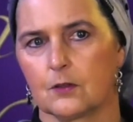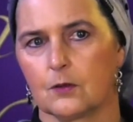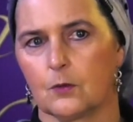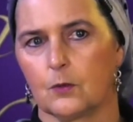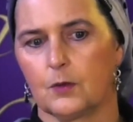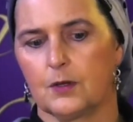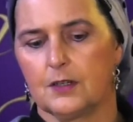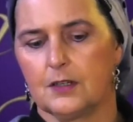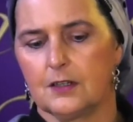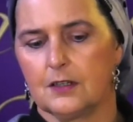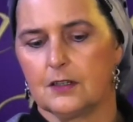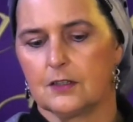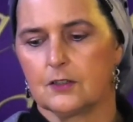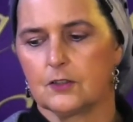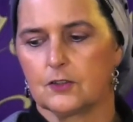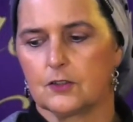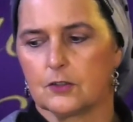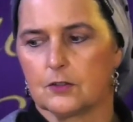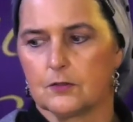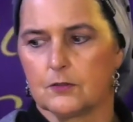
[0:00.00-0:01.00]
When did it
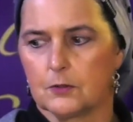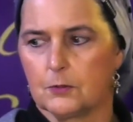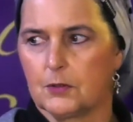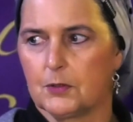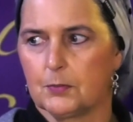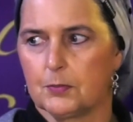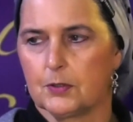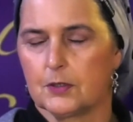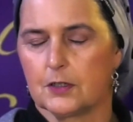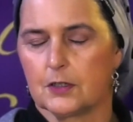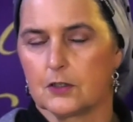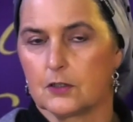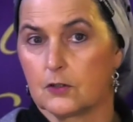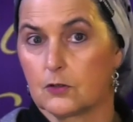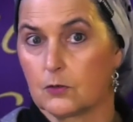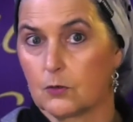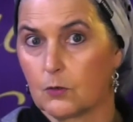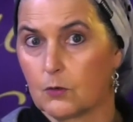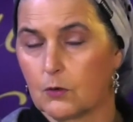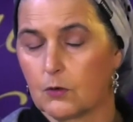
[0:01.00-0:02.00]
deserve to be put in a
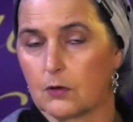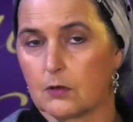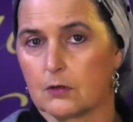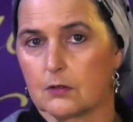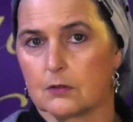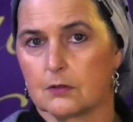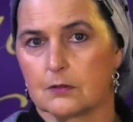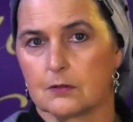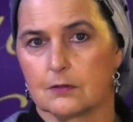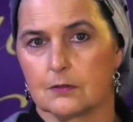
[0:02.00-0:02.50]
drawer?